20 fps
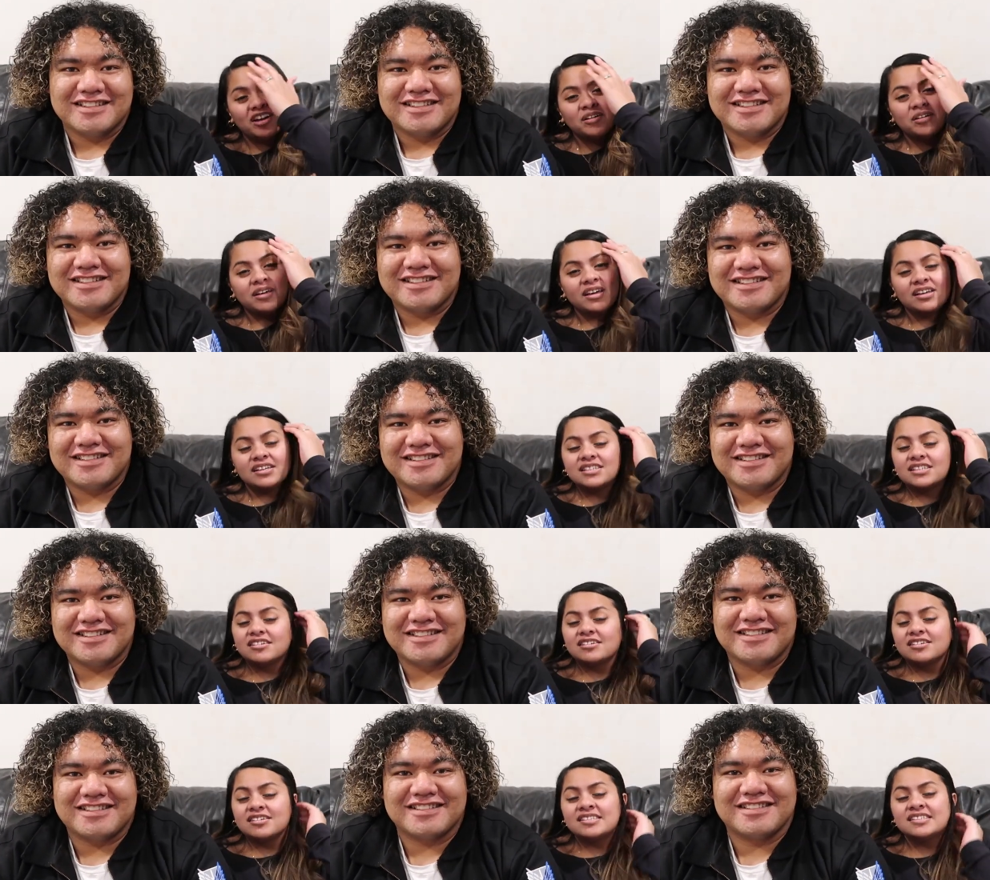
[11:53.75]
Speaker 1: Okay,
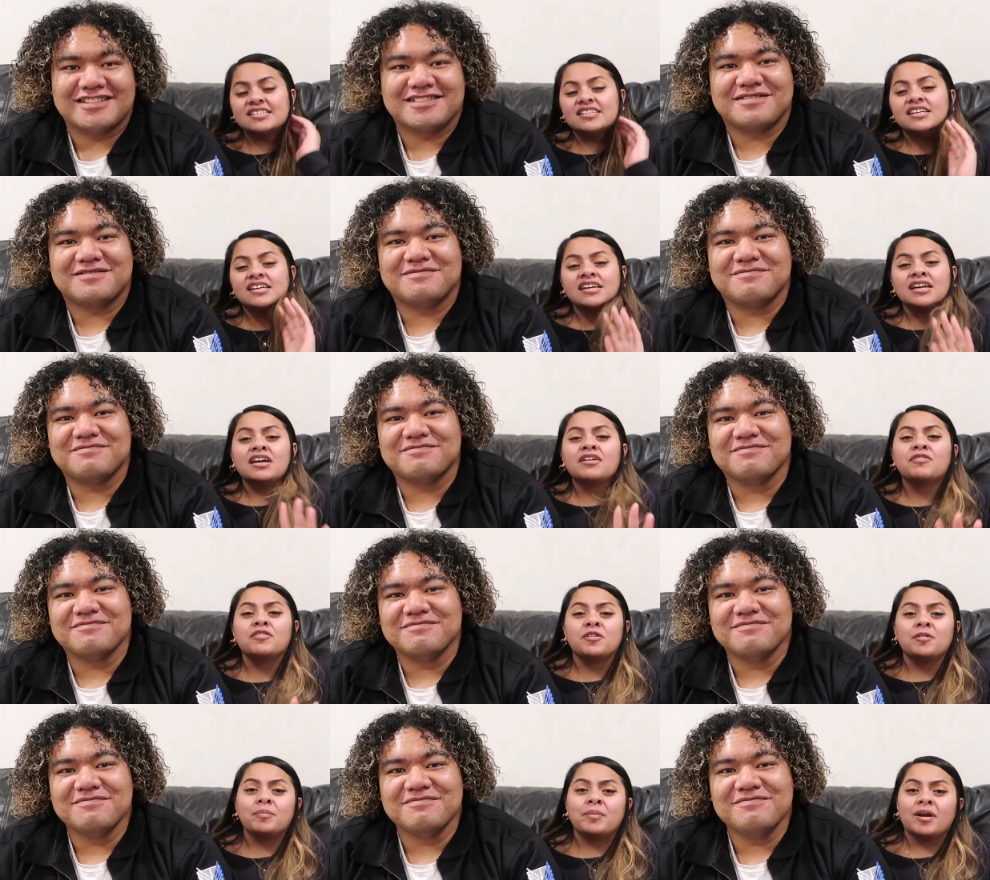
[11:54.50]
seriously,
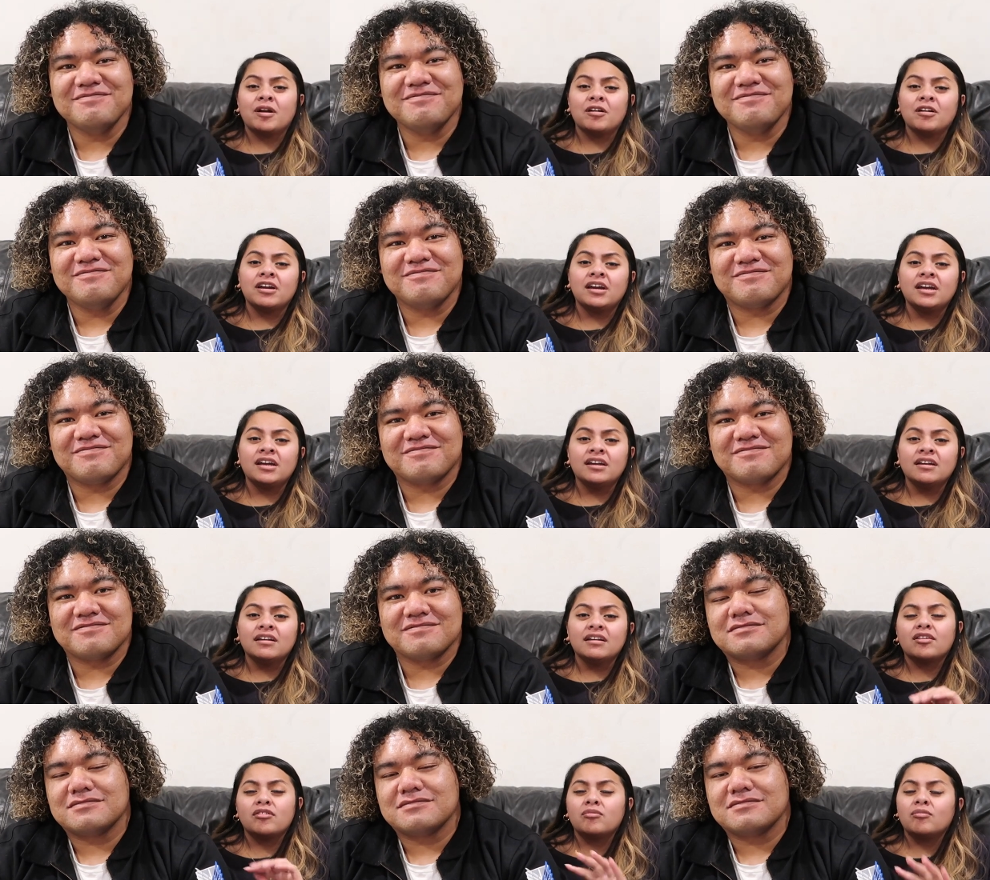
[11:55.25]
if you're
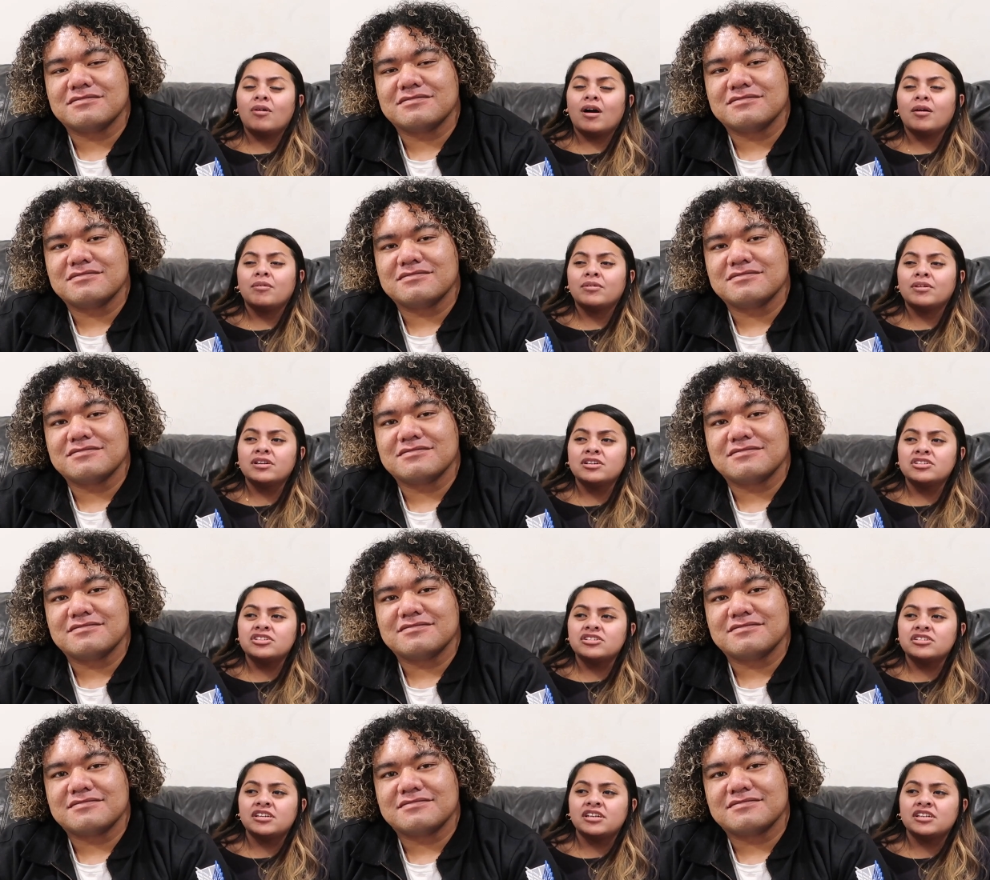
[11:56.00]
married, then why
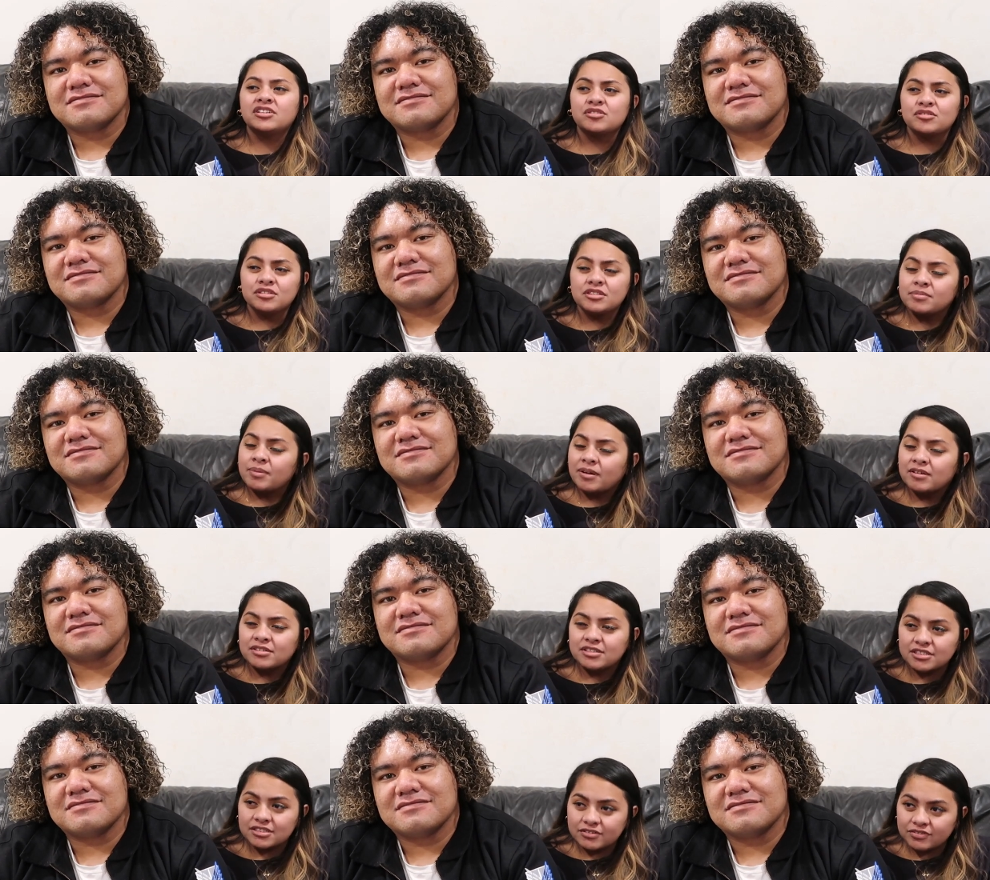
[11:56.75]
wouldn't you eat your
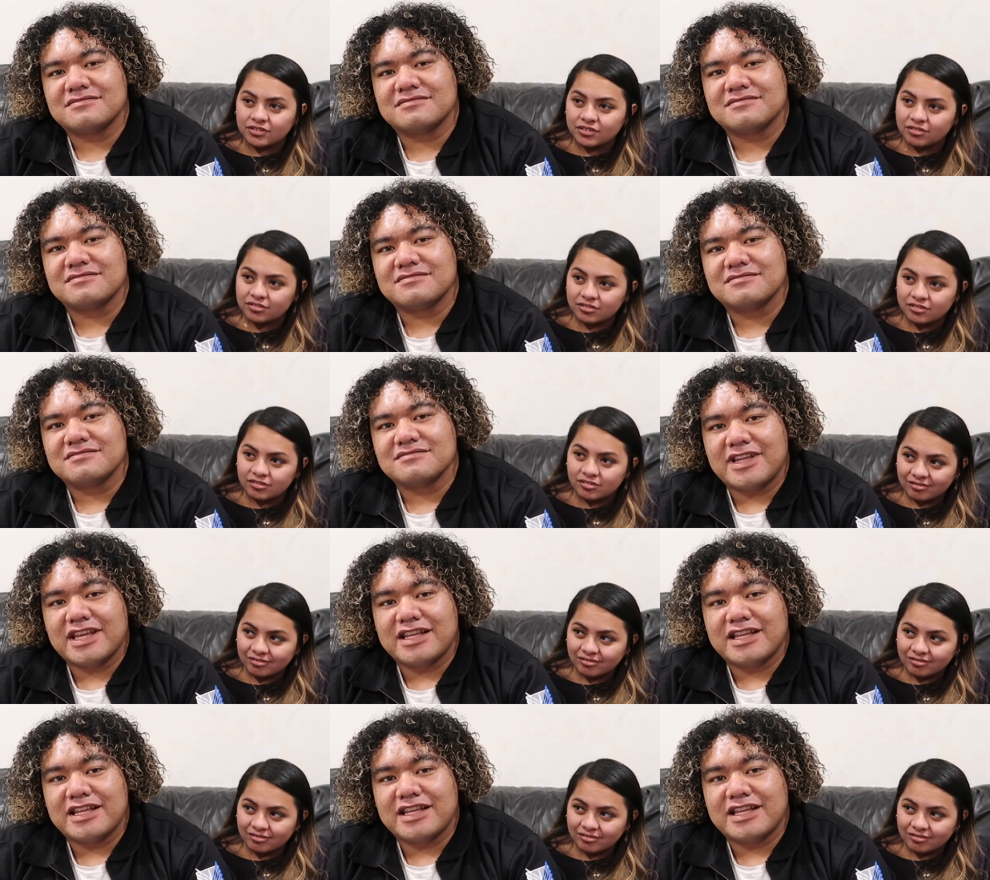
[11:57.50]
spouse's food?